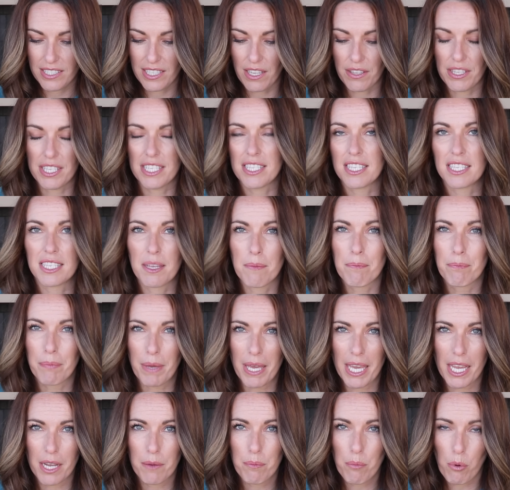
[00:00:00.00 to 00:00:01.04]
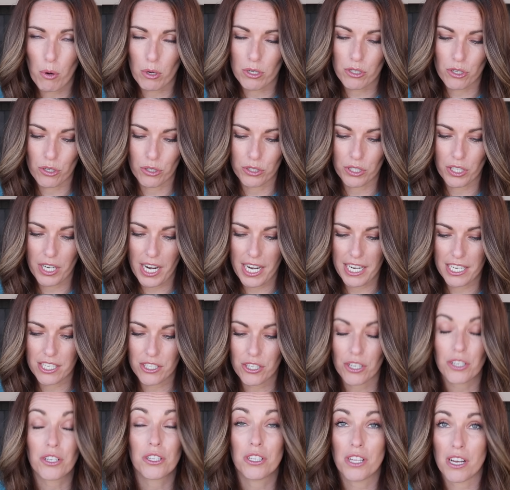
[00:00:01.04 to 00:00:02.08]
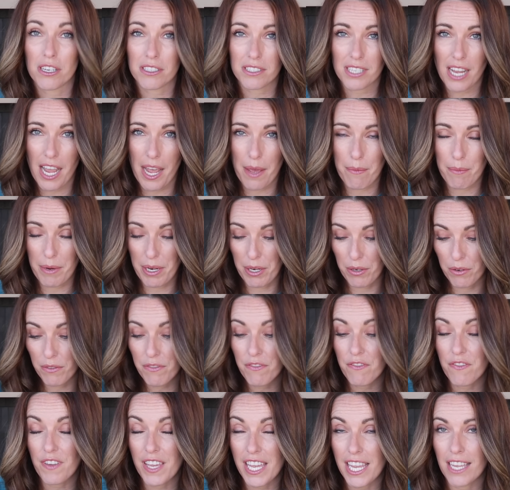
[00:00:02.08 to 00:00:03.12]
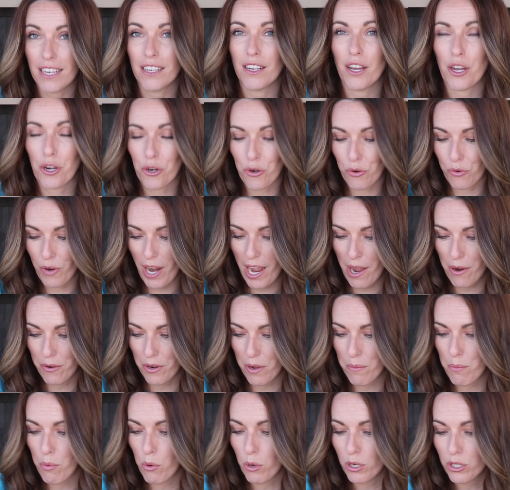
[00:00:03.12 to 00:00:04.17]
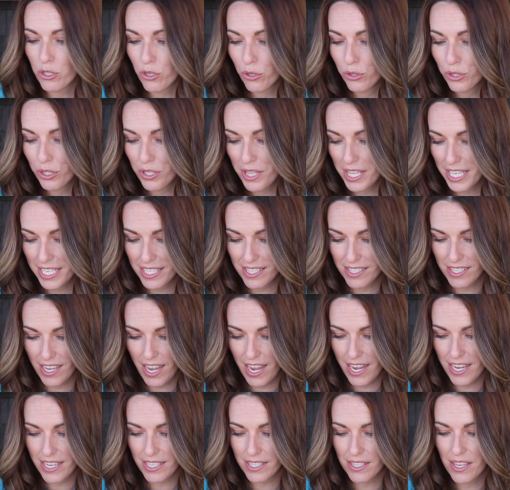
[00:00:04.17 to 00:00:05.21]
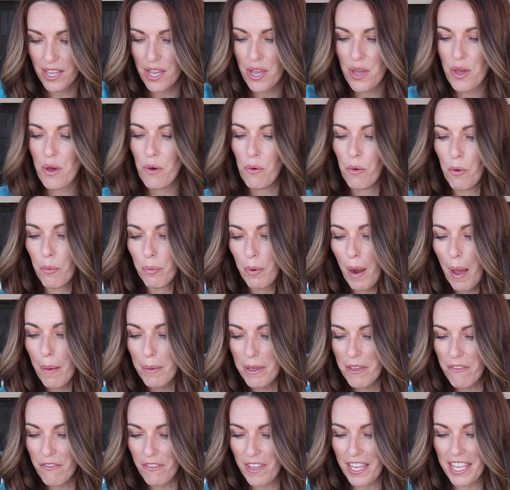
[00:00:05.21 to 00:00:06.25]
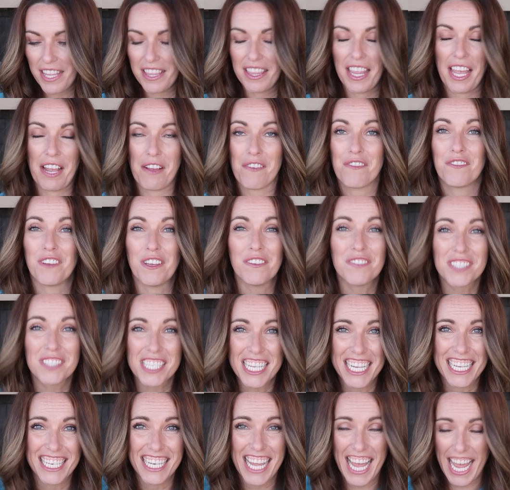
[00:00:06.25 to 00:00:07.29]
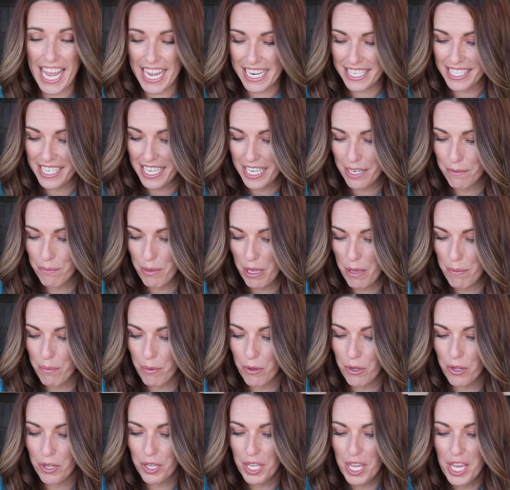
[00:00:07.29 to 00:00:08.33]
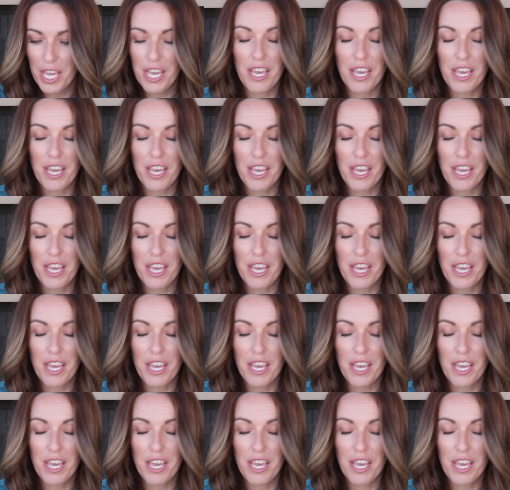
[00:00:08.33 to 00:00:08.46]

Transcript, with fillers: Now this is a big pork shoulder and it took a long time, but it'll feed a crowd. A pork shoulder this size will probably feed like 15 to 18 people.